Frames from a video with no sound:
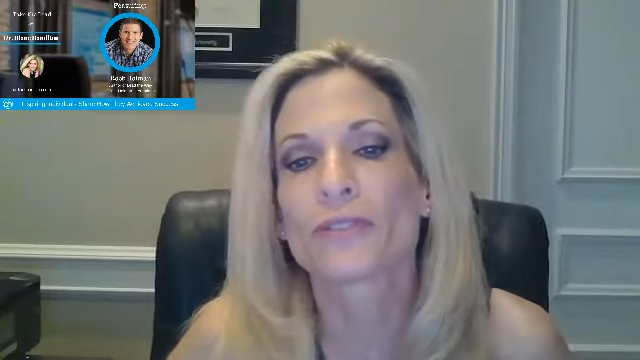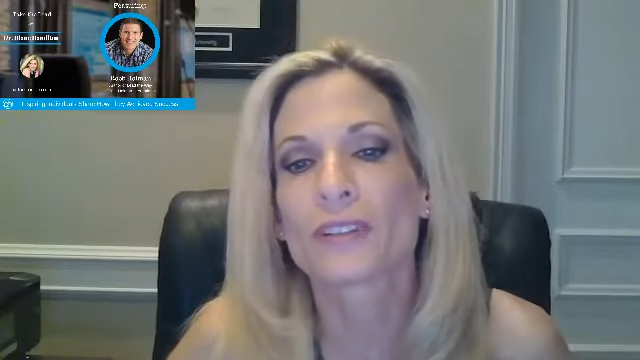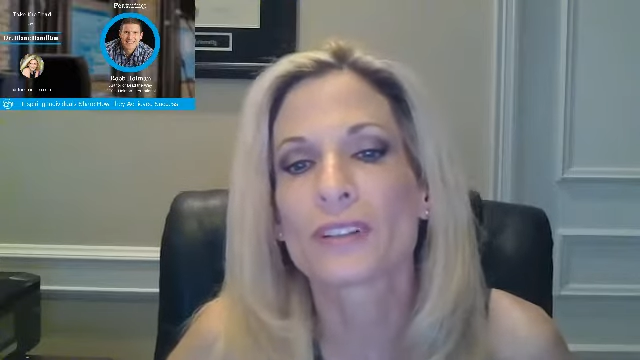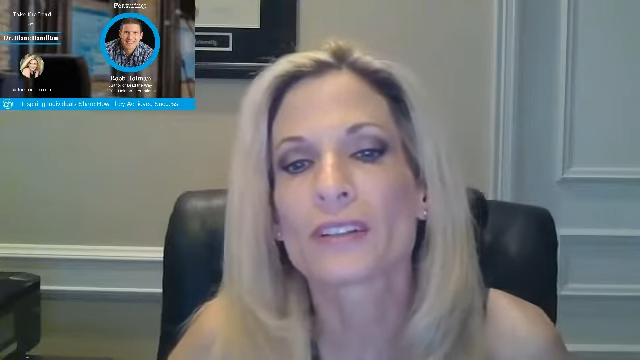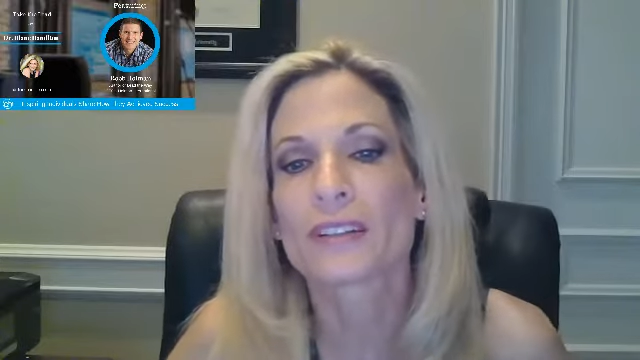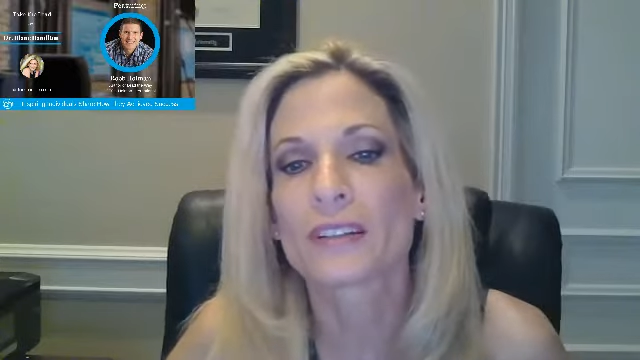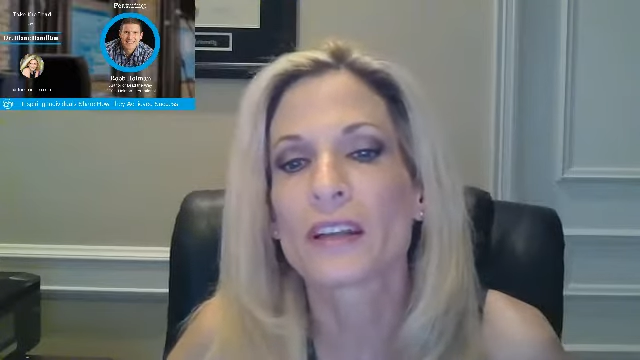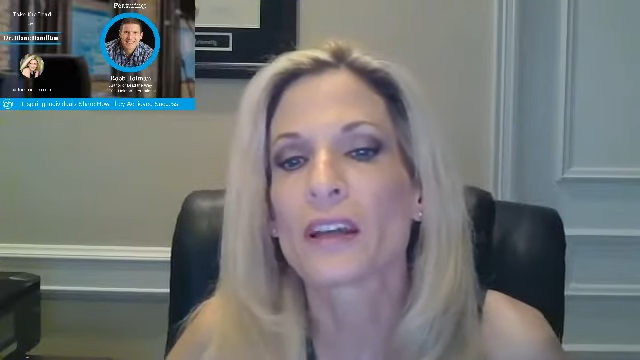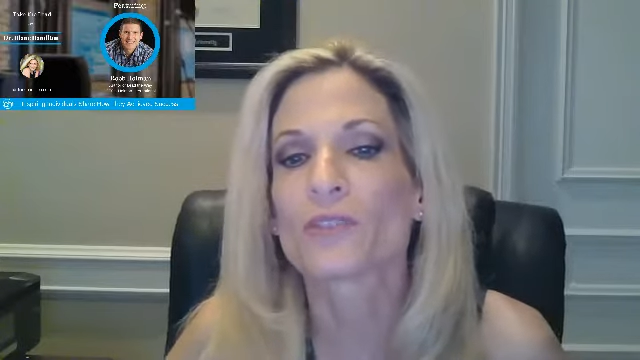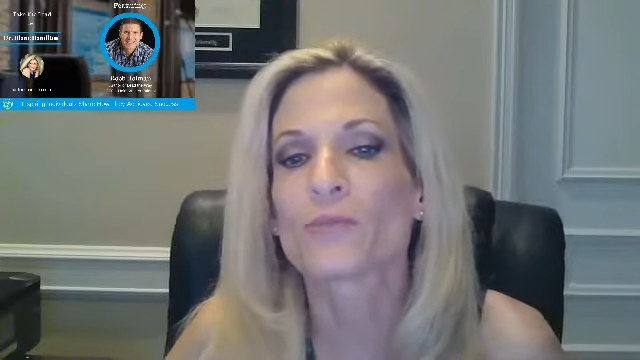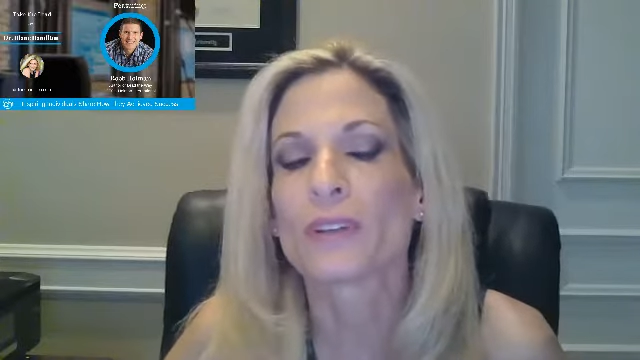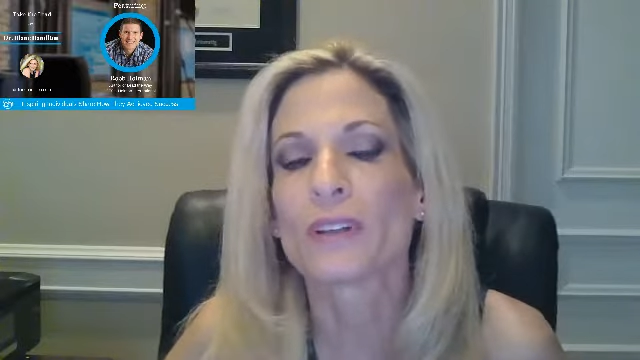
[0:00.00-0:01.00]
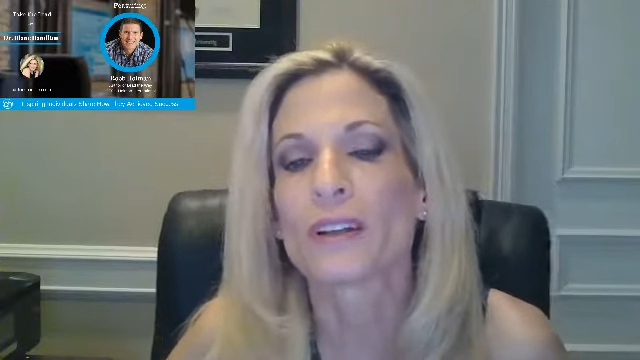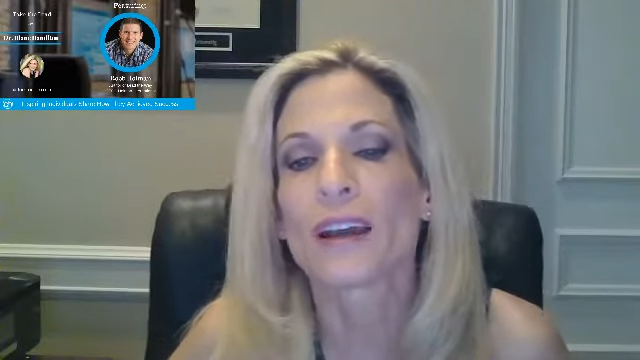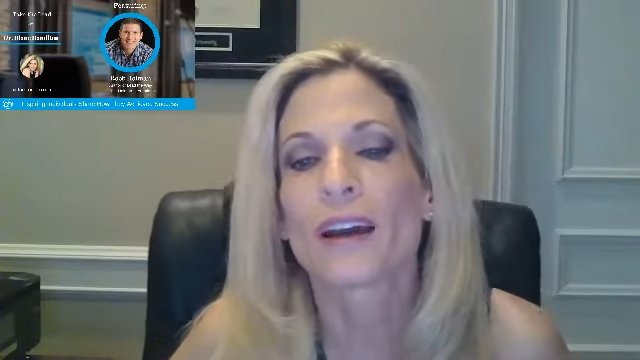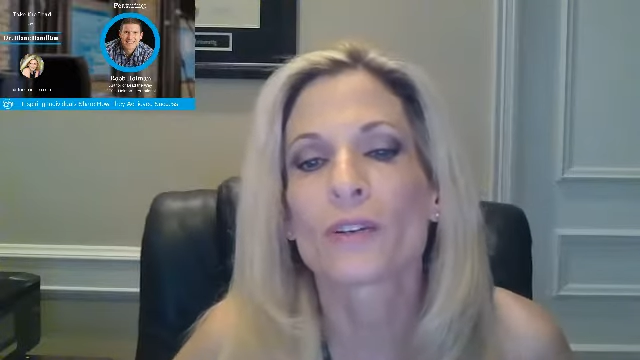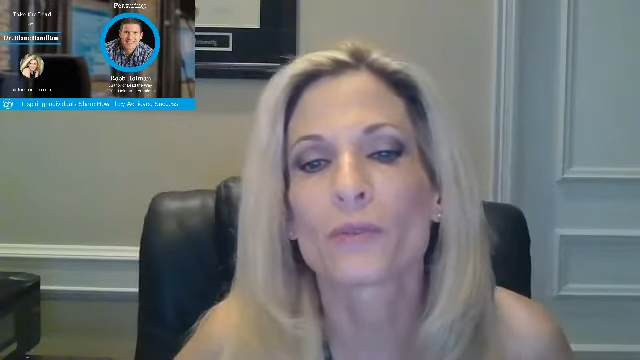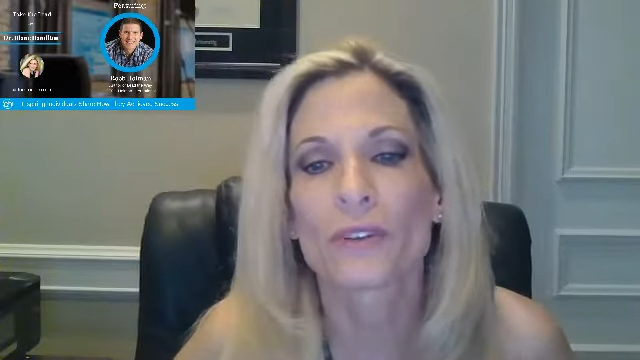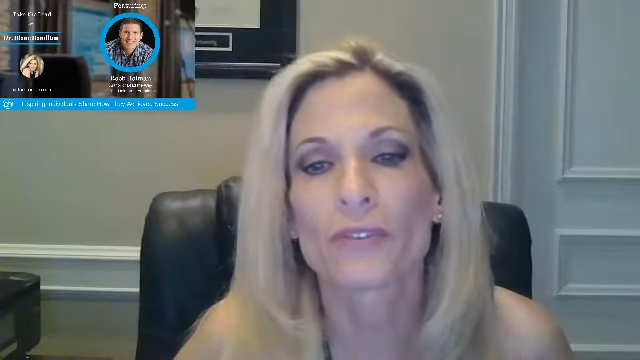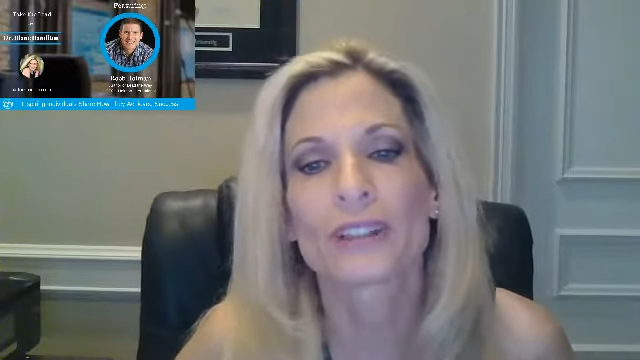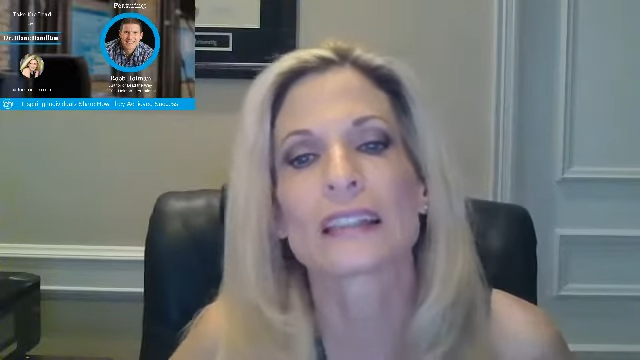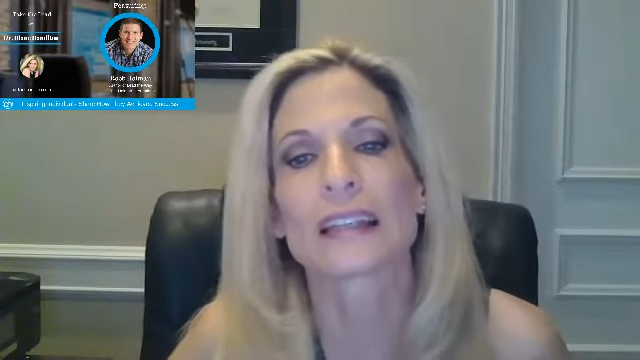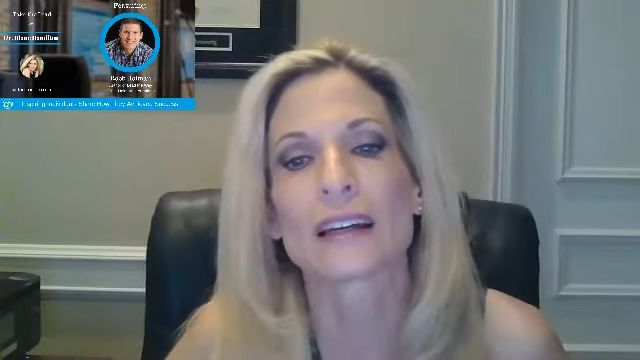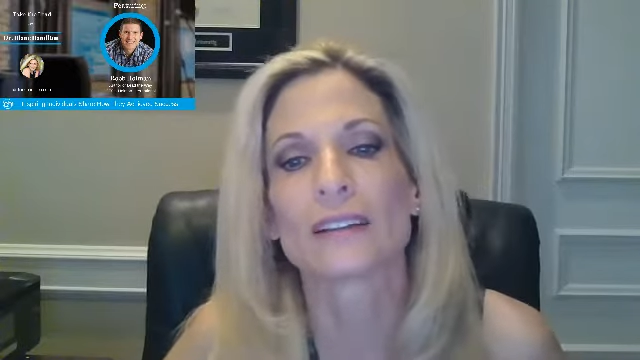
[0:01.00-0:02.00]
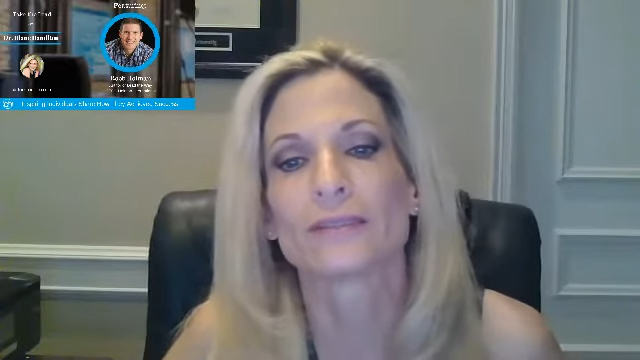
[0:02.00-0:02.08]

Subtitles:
for disengagement and how do we fix that?